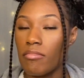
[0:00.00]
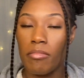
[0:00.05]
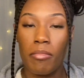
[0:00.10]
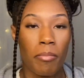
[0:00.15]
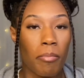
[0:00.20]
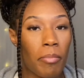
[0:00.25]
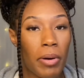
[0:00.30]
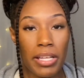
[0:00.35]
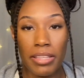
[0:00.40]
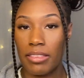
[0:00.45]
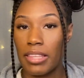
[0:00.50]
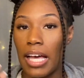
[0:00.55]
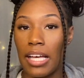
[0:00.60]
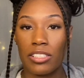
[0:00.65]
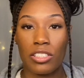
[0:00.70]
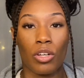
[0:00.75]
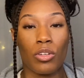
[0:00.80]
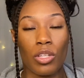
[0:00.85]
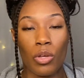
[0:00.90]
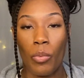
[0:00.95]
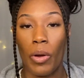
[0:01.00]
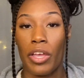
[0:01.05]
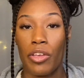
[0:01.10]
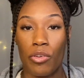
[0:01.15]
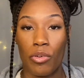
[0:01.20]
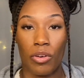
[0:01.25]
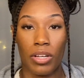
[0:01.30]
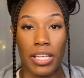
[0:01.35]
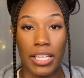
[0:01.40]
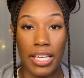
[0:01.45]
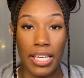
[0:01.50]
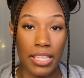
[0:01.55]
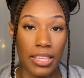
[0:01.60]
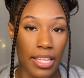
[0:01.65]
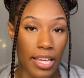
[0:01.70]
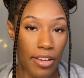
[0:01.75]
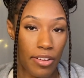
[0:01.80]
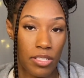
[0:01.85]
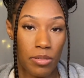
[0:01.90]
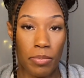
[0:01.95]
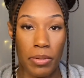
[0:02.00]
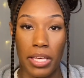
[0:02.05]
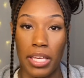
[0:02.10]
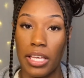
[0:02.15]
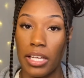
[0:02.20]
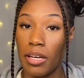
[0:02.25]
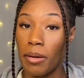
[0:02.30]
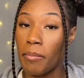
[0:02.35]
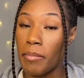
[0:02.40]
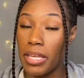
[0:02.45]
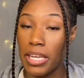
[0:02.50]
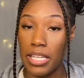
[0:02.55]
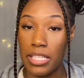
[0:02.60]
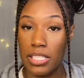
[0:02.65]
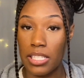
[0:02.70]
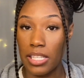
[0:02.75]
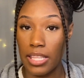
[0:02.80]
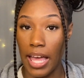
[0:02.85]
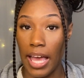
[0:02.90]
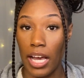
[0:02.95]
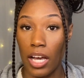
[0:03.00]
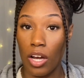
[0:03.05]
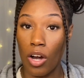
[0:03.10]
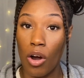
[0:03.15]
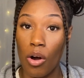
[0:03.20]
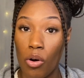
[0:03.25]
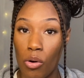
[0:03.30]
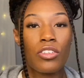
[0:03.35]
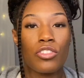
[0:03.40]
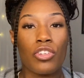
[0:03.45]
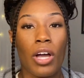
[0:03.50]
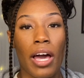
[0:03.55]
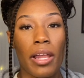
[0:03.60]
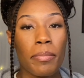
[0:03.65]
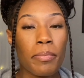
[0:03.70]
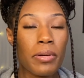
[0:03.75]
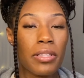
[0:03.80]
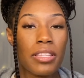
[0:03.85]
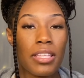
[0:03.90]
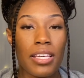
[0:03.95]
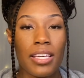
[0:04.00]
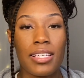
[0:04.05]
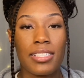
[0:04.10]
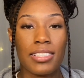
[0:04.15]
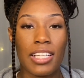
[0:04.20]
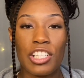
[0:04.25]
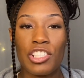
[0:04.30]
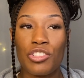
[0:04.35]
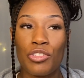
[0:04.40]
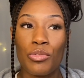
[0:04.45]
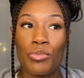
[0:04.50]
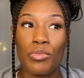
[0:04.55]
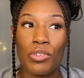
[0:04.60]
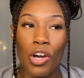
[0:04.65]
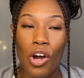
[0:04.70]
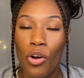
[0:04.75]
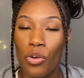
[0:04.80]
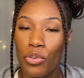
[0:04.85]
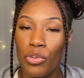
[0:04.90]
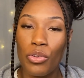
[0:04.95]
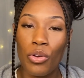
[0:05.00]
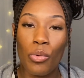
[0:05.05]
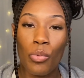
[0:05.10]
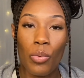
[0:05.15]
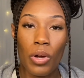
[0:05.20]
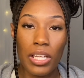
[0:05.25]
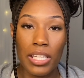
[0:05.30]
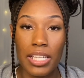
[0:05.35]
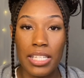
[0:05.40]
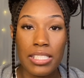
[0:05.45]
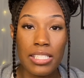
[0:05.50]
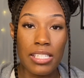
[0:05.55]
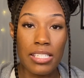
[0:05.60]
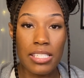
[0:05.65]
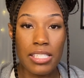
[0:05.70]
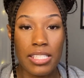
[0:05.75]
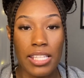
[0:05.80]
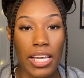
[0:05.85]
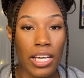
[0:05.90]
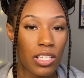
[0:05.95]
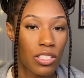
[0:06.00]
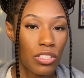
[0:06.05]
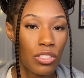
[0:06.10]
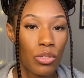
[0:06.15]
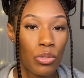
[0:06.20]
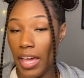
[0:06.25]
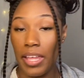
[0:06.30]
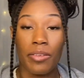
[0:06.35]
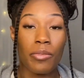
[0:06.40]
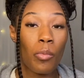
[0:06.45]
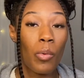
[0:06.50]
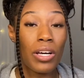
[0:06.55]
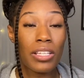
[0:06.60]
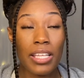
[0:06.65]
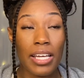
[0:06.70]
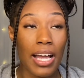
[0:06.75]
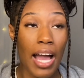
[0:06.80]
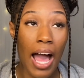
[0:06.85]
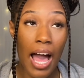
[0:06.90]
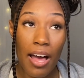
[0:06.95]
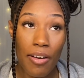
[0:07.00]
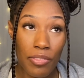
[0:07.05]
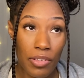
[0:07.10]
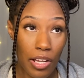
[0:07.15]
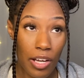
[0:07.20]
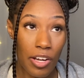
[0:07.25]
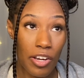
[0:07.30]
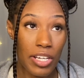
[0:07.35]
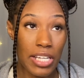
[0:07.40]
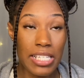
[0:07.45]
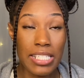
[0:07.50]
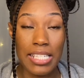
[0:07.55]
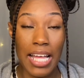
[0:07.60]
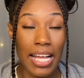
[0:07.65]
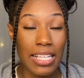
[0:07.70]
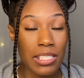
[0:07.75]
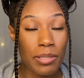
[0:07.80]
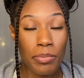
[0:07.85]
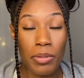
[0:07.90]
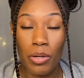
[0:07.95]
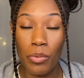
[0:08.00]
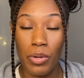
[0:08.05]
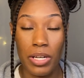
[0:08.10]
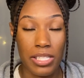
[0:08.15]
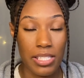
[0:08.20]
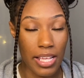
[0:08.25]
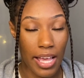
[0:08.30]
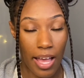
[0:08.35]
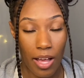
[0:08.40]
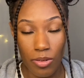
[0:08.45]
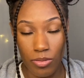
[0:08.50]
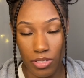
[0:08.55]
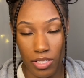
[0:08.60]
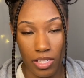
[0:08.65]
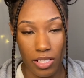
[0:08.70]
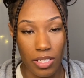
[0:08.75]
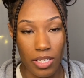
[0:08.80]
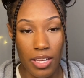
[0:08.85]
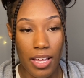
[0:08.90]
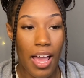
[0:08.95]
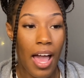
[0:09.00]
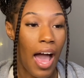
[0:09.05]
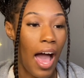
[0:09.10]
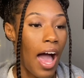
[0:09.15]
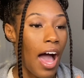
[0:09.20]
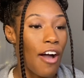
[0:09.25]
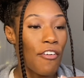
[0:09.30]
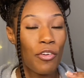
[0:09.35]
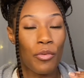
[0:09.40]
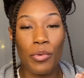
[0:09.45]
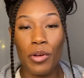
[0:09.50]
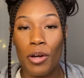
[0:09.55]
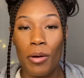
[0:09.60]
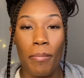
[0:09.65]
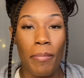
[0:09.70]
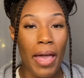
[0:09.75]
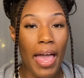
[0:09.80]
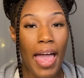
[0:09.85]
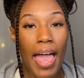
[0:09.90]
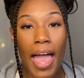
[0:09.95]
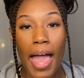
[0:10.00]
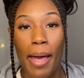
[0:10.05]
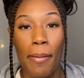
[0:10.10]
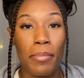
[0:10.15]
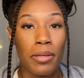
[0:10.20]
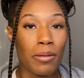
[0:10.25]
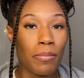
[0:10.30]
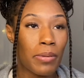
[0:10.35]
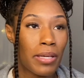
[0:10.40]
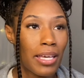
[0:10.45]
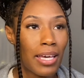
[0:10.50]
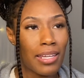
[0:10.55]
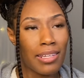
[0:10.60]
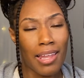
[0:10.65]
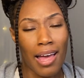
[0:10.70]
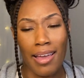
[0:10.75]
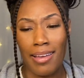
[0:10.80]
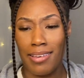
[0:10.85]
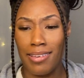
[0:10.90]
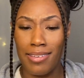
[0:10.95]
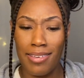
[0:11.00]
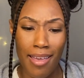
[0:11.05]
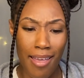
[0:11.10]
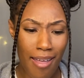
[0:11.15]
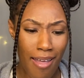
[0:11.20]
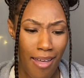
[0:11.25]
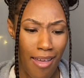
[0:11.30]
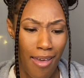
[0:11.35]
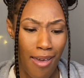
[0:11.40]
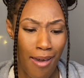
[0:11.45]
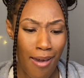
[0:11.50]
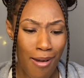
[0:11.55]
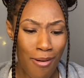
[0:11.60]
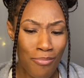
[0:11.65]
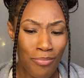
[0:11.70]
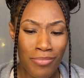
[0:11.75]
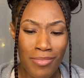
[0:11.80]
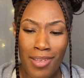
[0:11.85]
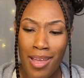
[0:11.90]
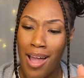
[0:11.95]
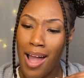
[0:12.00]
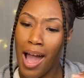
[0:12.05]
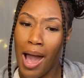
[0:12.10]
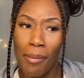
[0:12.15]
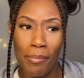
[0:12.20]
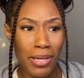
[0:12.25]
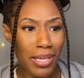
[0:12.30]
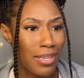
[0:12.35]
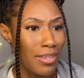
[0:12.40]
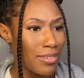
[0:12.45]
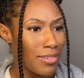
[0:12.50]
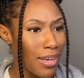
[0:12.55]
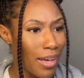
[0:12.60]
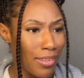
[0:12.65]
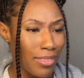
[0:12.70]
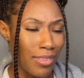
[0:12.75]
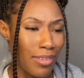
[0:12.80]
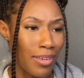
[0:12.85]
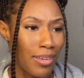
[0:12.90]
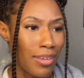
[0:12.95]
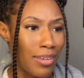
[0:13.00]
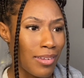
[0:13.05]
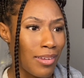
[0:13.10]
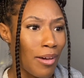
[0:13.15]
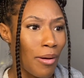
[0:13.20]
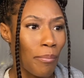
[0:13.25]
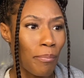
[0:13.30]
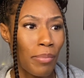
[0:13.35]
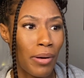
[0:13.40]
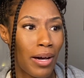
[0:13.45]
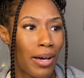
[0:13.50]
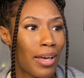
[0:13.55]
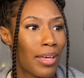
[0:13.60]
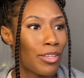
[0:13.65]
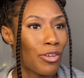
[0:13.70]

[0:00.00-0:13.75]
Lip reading: but that's the only way you're going to get there, is being committed to that goal. But try to put things that you know you're willing to stick to. And one thing I've learned is not to put what sounds good. I have a real bad habit of being like, yeah, I'm gonna eat nothing but